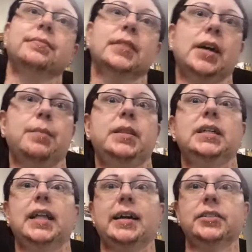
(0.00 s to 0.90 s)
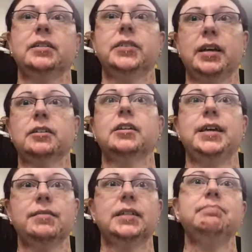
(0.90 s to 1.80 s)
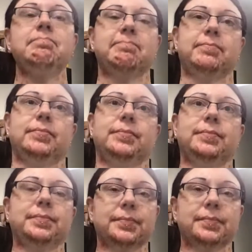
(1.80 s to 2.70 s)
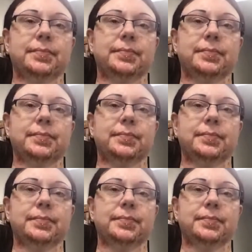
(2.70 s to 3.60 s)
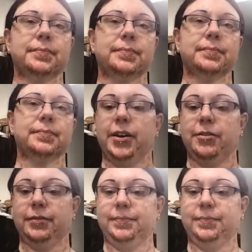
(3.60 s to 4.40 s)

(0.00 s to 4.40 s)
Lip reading: come in the glass container even. So ready to go.